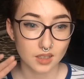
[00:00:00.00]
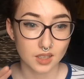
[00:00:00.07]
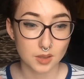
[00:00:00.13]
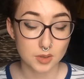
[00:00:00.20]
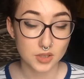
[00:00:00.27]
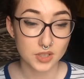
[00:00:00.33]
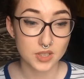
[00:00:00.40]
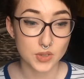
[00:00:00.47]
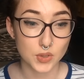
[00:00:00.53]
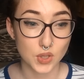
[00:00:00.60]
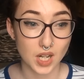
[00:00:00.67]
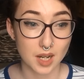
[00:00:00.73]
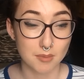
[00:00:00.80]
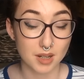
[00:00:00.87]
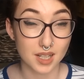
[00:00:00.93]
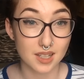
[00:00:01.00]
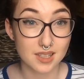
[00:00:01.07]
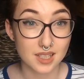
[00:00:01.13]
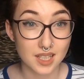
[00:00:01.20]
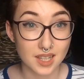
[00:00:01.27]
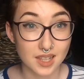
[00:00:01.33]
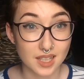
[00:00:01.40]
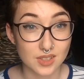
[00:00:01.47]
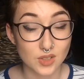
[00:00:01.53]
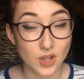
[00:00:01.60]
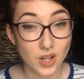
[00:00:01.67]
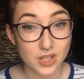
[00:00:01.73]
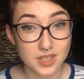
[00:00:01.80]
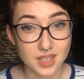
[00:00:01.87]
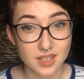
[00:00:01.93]
he was on Instagram and he's seen this
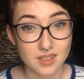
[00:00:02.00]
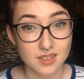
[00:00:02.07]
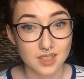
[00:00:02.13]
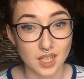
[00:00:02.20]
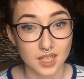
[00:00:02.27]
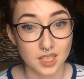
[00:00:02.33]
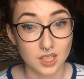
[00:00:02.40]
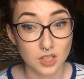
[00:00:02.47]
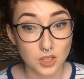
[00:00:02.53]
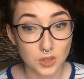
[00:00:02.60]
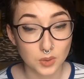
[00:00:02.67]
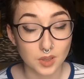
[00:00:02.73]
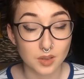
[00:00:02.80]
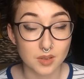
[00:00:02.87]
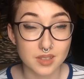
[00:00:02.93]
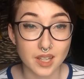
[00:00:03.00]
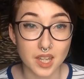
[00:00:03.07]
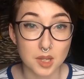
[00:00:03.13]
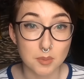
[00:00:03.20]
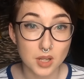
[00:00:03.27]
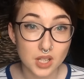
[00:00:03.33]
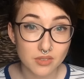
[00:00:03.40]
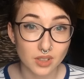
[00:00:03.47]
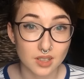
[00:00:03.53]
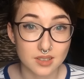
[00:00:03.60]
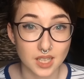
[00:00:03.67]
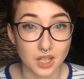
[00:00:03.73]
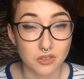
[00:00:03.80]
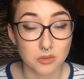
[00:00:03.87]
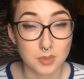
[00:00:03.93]
artist and he knew it was like the perfect
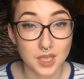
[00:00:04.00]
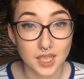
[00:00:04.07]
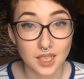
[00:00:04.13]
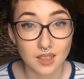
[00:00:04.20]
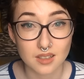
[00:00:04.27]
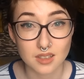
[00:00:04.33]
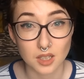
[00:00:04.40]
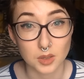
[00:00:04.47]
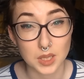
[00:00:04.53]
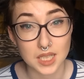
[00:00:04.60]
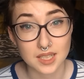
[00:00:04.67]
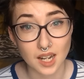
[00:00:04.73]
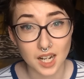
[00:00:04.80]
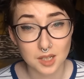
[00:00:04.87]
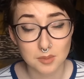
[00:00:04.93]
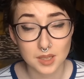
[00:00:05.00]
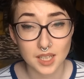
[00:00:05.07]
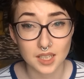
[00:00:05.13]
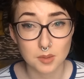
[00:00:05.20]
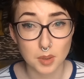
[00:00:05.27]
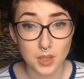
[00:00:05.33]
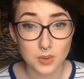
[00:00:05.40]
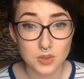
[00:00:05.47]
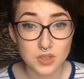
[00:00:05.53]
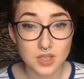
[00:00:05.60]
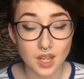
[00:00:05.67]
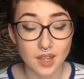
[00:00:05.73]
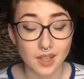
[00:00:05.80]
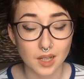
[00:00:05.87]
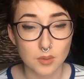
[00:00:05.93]
style for me. So he tagged me in a
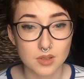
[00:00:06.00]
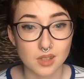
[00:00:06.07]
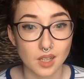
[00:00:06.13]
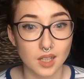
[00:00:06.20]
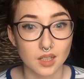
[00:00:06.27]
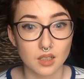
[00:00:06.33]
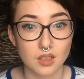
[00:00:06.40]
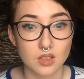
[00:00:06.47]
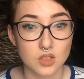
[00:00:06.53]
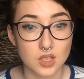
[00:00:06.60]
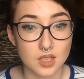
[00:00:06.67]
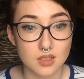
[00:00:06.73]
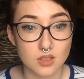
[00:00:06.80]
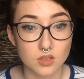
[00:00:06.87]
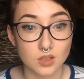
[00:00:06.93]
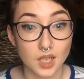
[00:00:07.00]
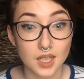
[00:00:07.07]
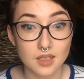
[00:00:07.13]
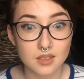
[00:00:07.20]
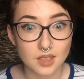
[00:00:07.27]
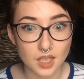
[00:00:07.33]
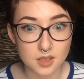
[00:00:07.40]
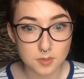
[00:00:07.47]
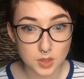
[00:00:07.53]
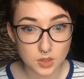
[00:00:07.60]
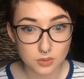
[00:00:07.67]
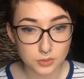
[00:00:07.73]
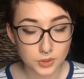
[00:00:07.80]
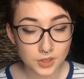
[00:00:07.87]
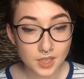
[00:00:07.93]
post and I was like, Jesus Christ, that's
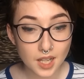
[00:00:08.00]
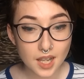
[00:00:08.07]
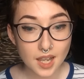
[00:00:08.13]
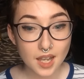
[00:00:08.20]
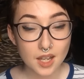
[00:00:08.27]
beautiful.